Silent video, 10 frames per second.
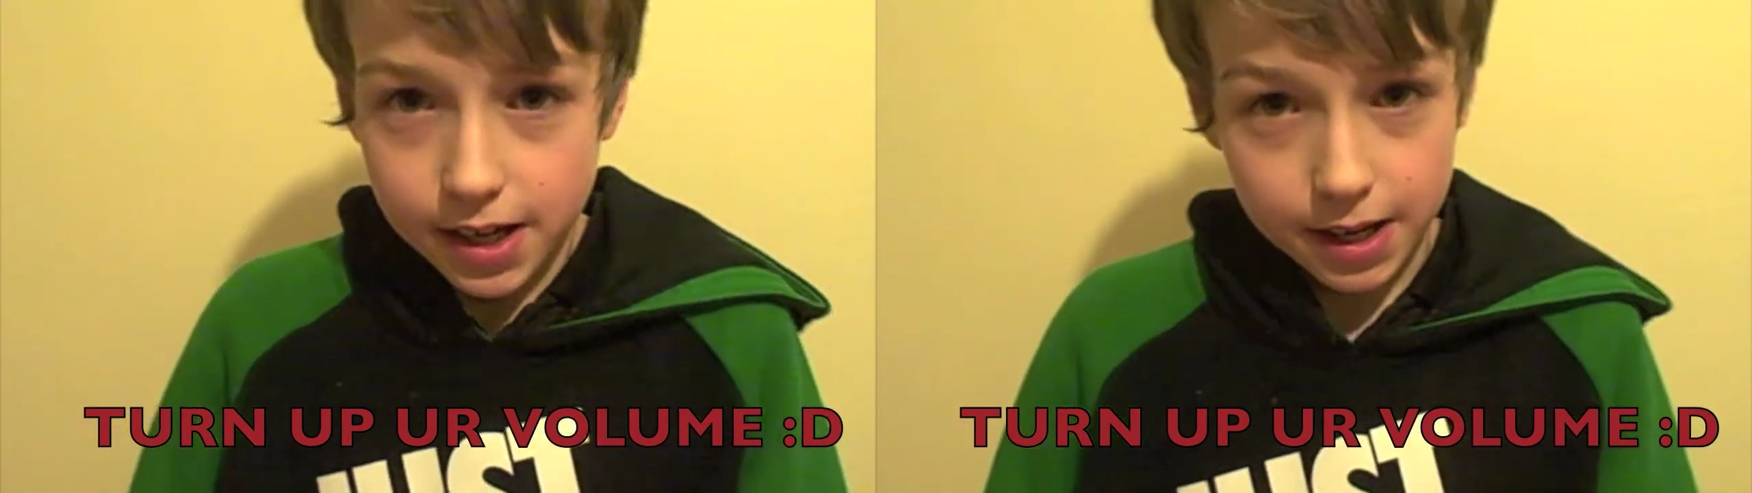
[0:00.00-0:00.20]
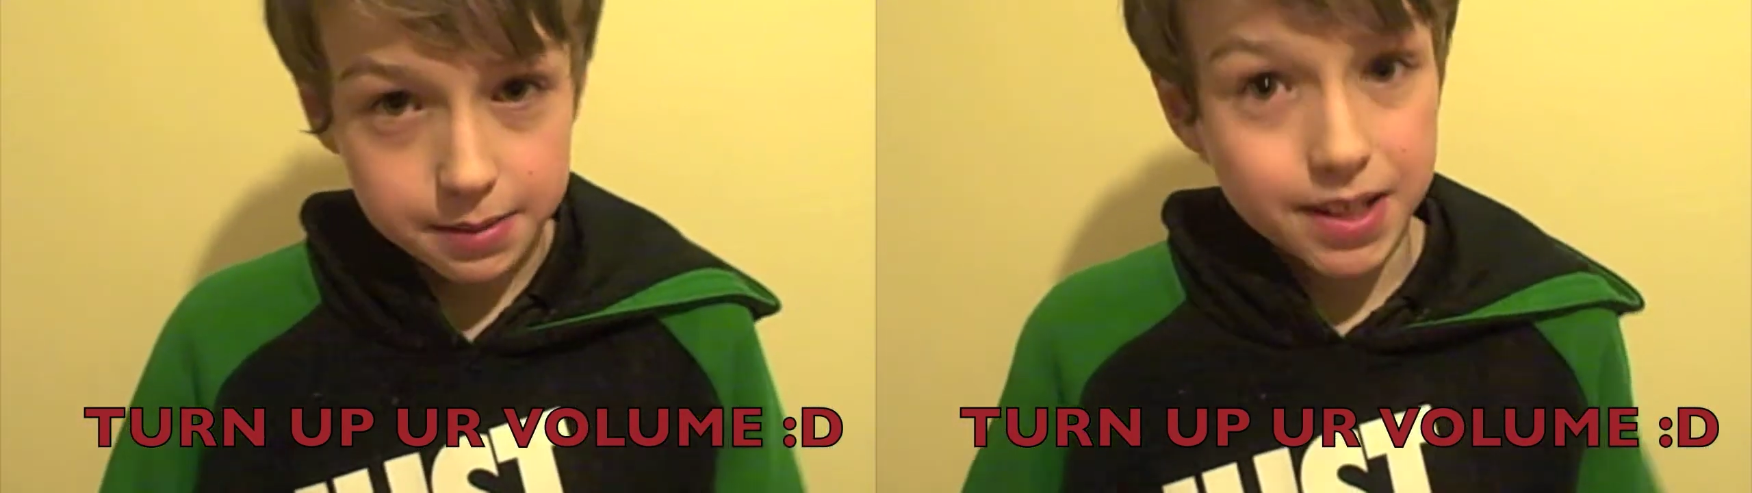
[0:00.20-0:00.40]

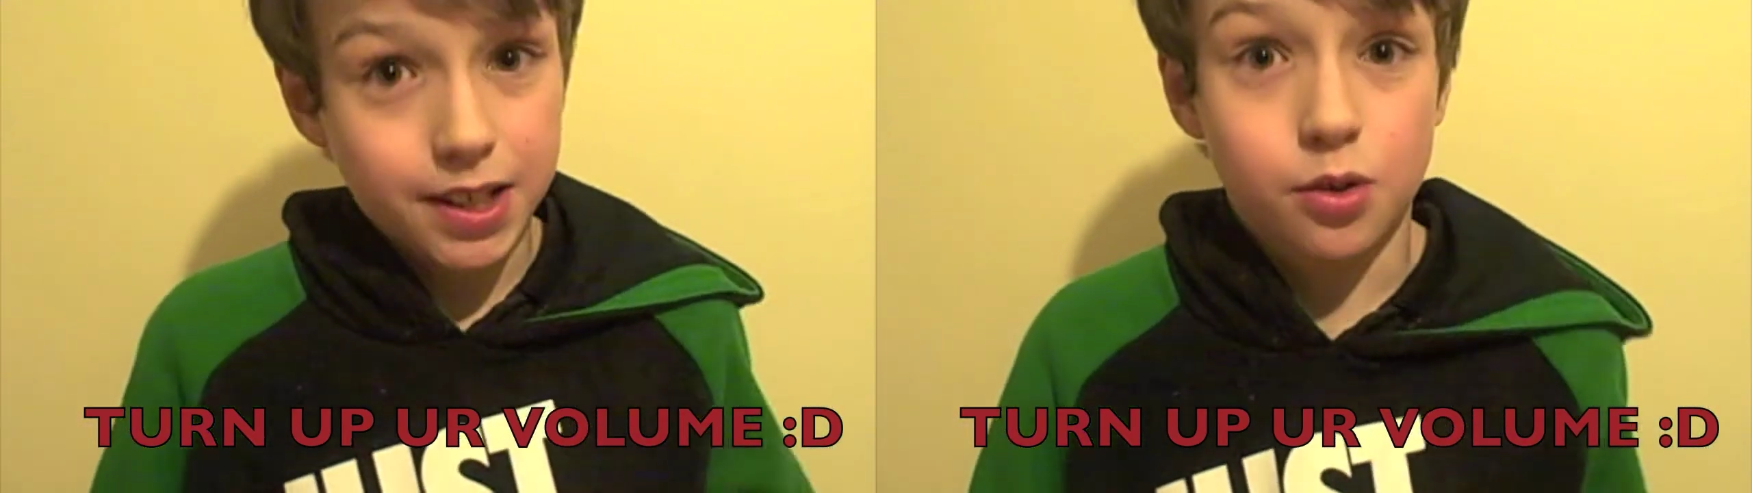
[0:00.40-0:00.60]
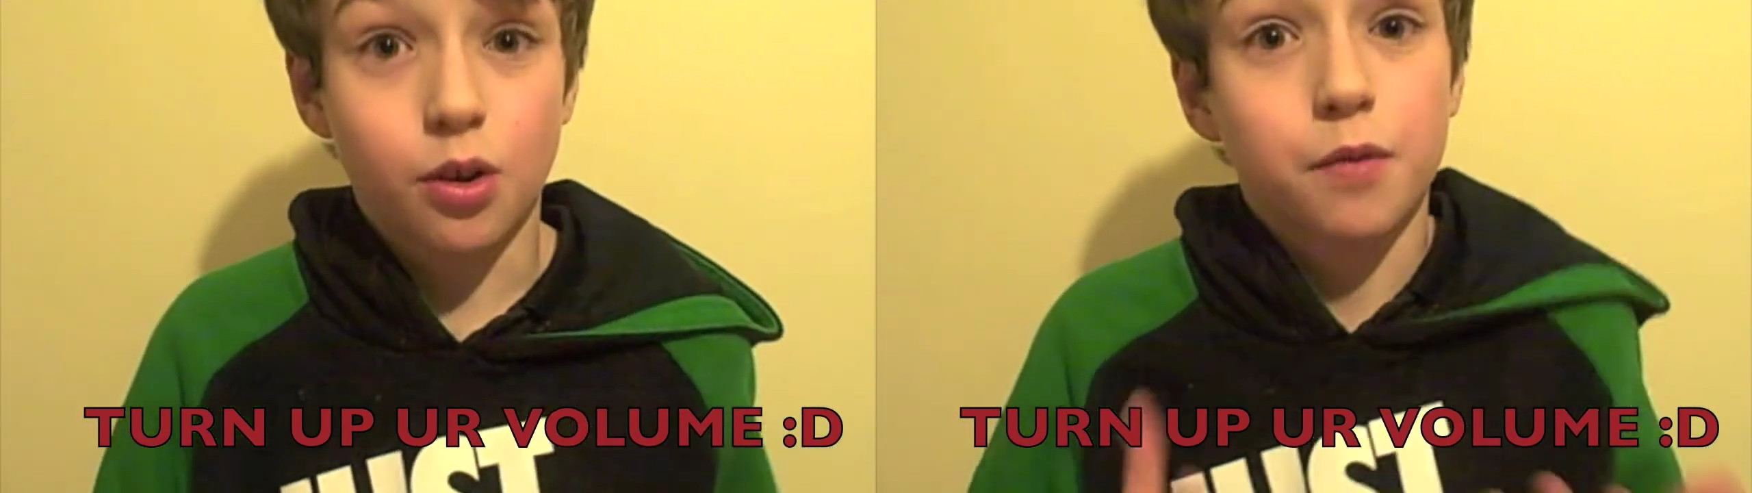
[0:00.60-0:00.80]
And
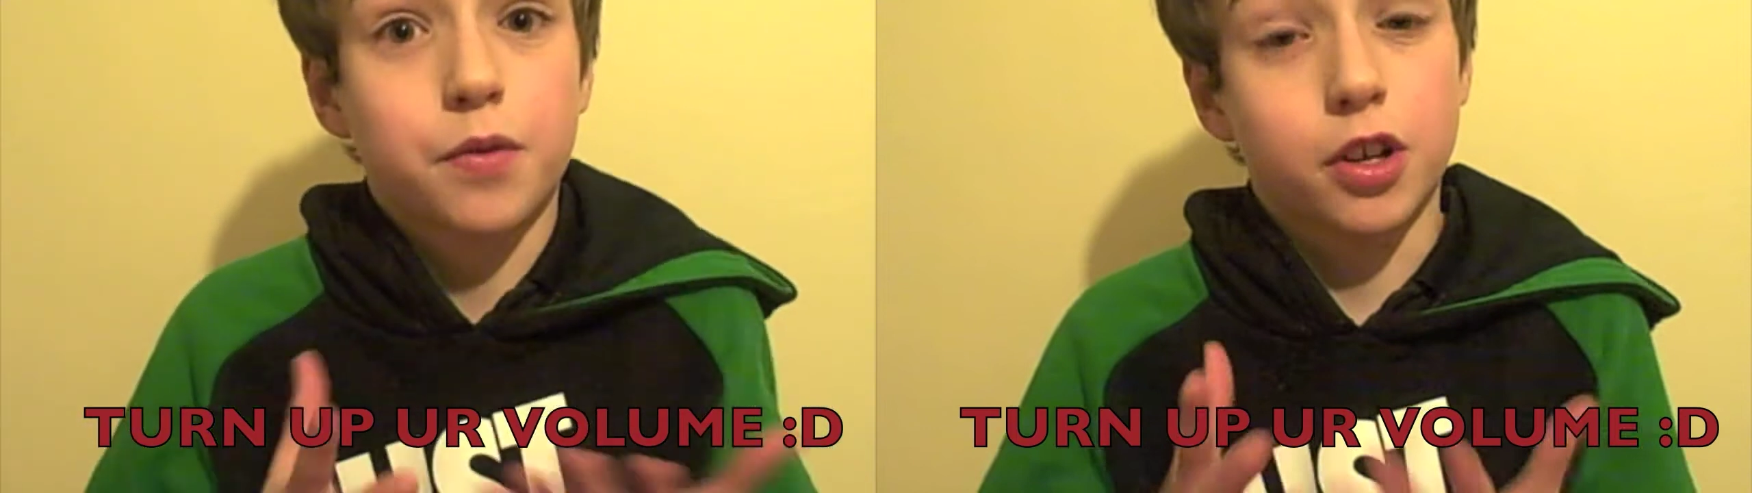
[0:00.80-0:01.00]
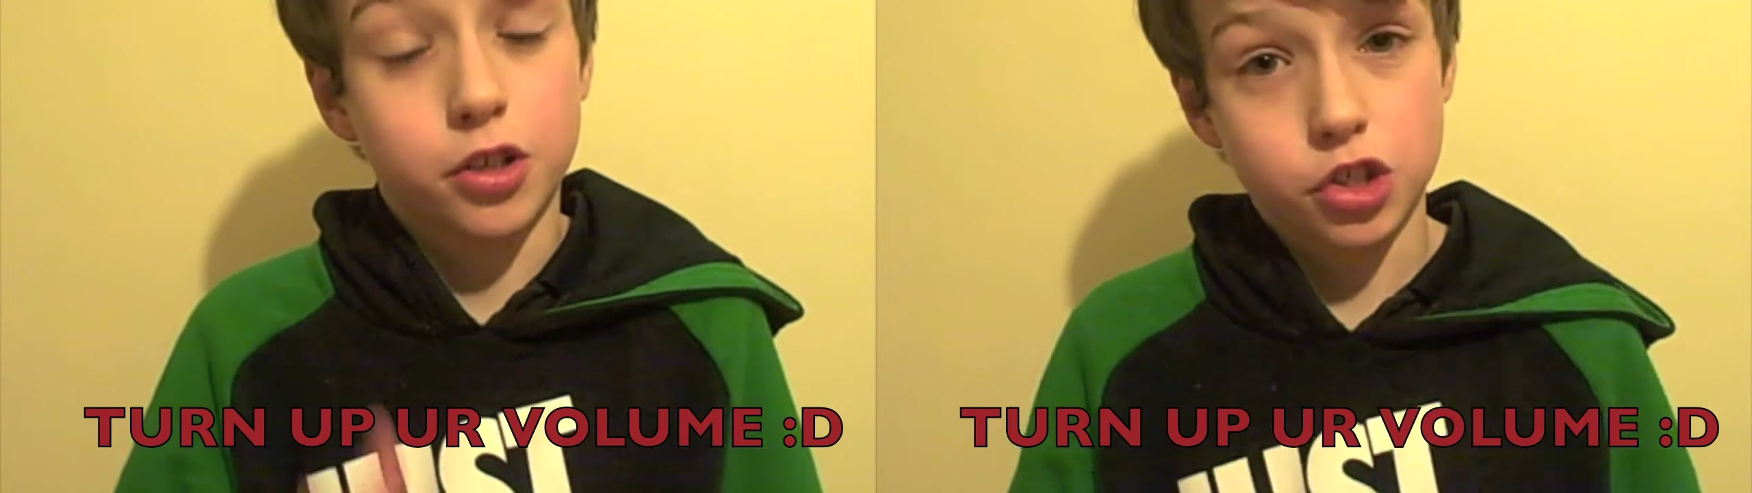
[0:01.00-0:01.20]
thank you all
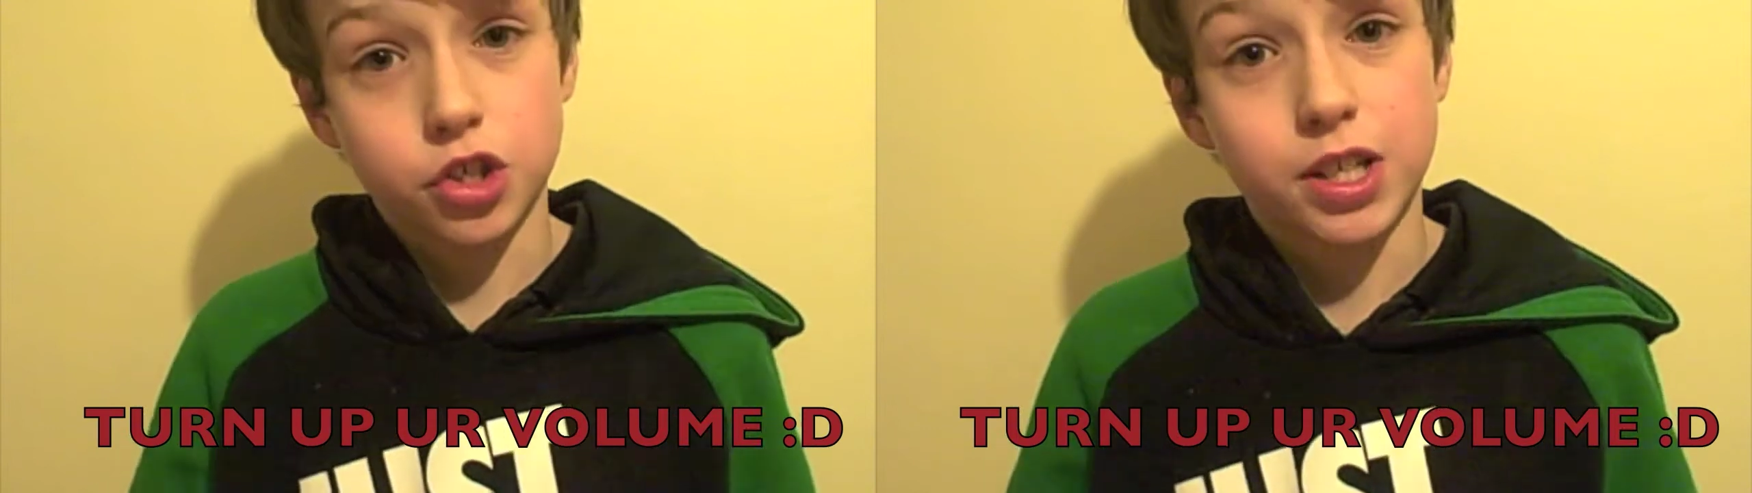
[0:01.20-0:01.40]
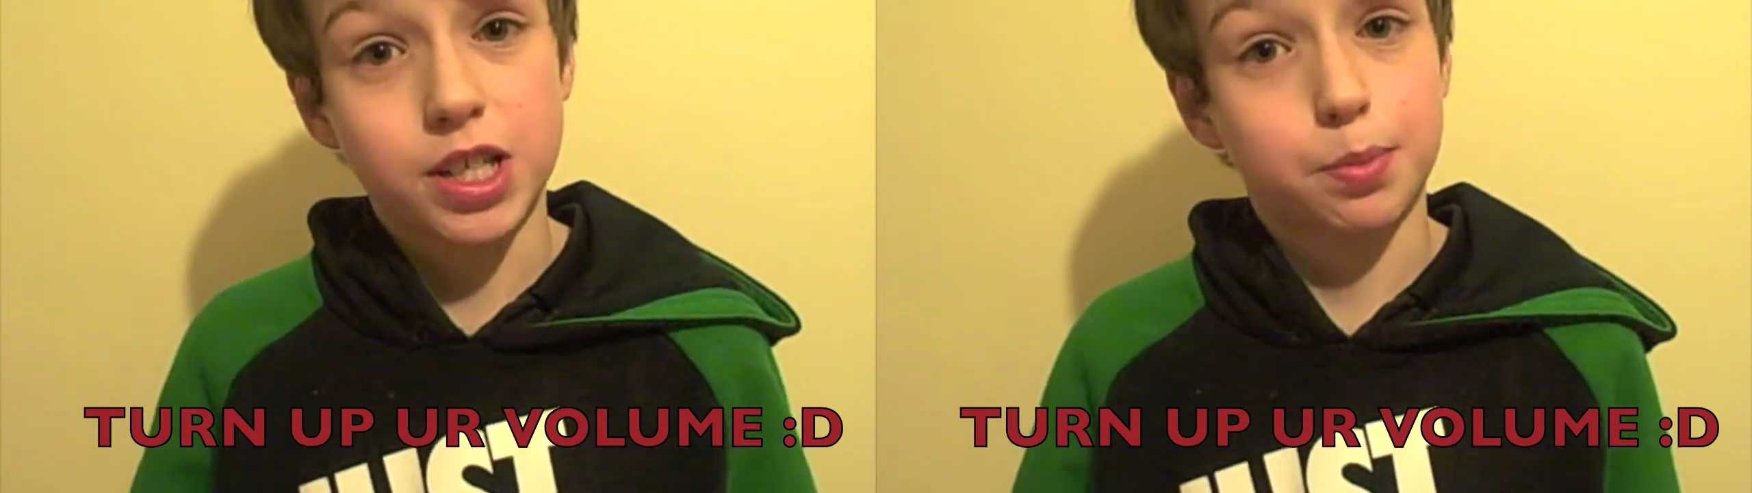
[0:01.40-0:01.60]
for
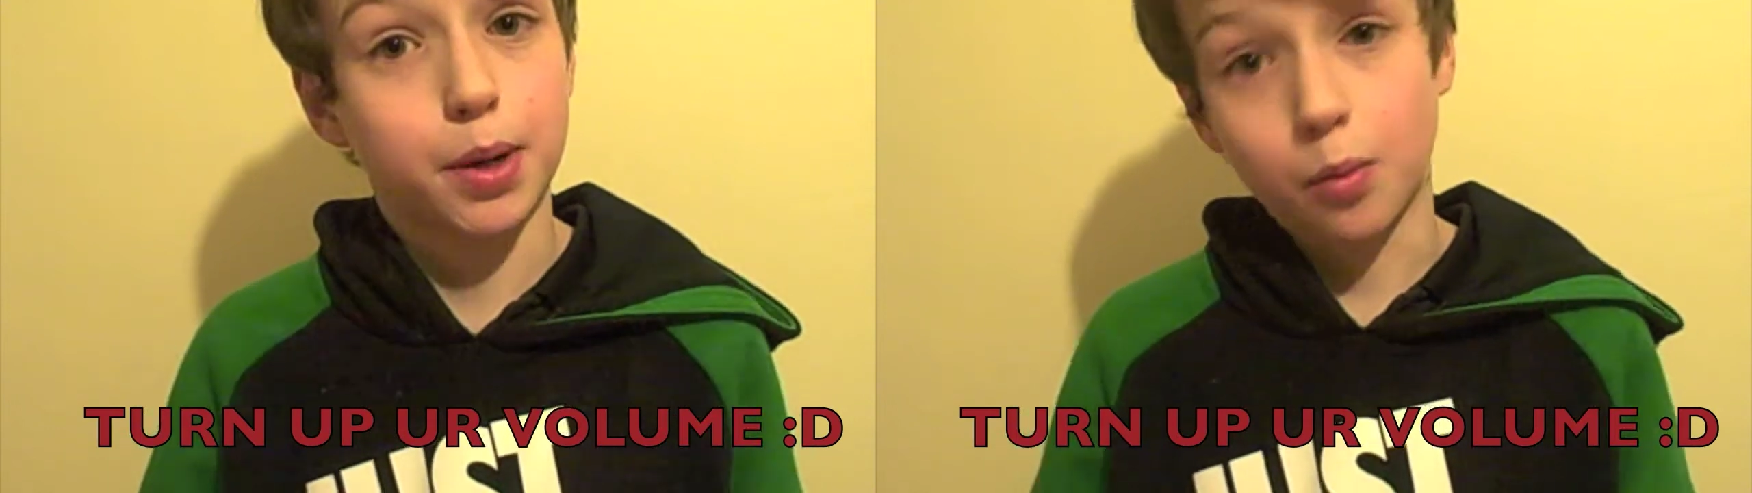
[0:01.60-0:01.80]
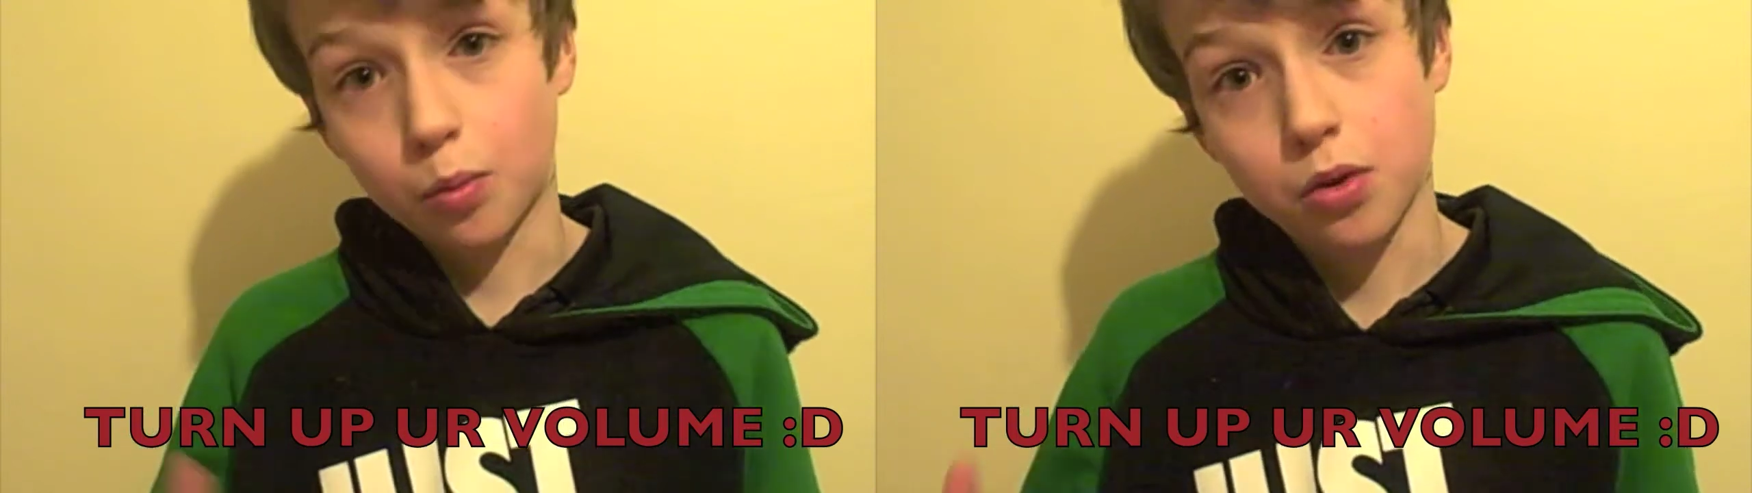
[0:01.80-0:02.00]
auditioning,
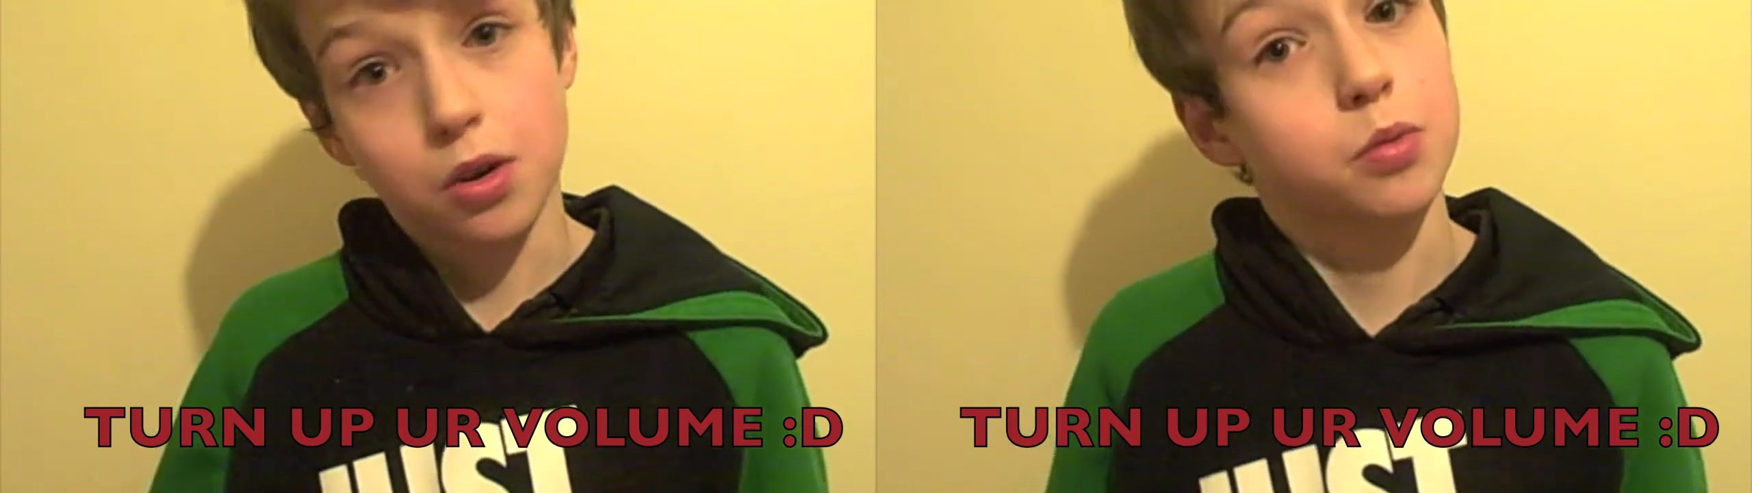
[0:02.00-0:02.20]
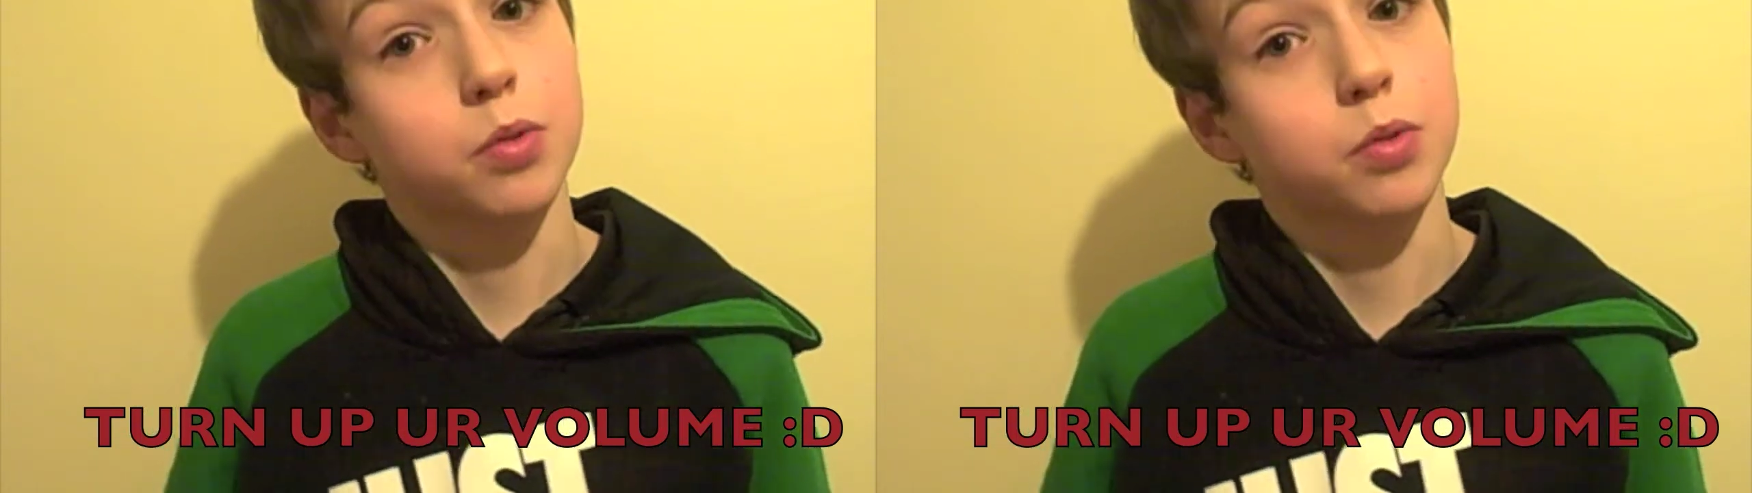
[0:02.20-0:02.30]
spreading the word,